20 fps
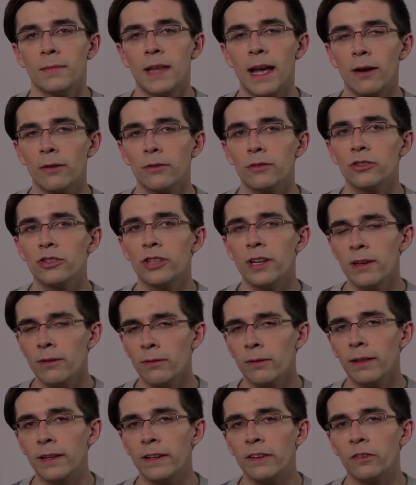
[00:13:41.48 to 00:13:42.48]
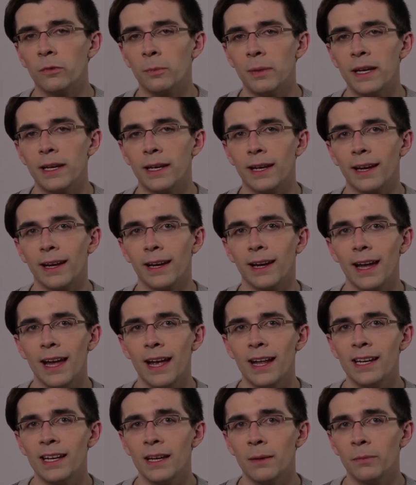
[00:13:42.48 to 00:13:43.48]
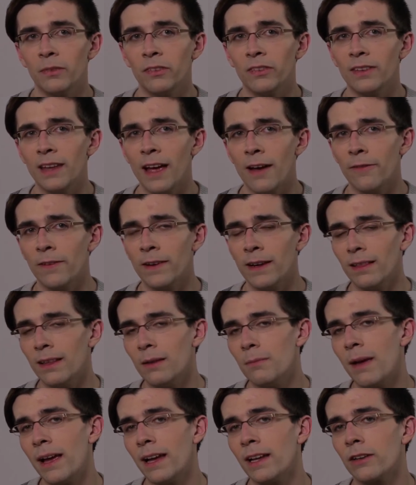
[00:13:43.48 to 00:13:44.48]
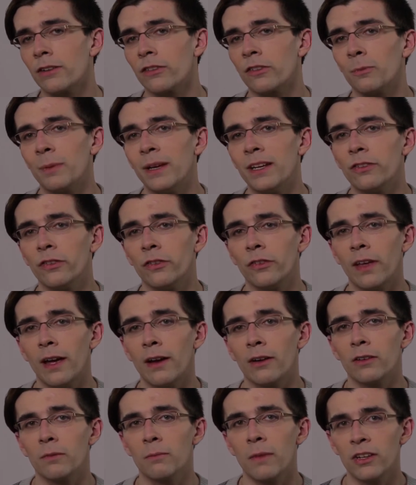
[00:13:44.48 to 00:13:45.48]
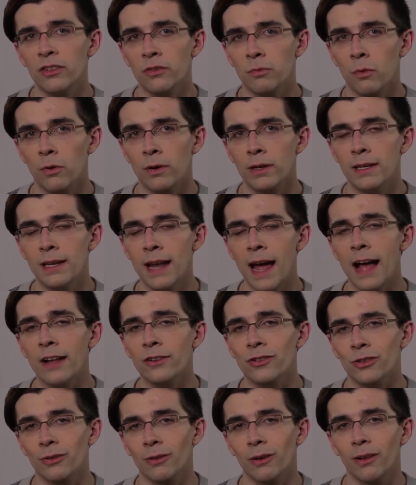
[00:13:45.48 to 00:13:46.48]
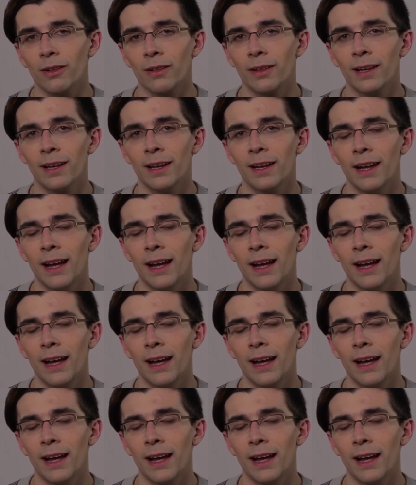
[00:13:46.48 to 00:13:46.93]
Now, generally speaking, idioms definitely make your speech sound much more natural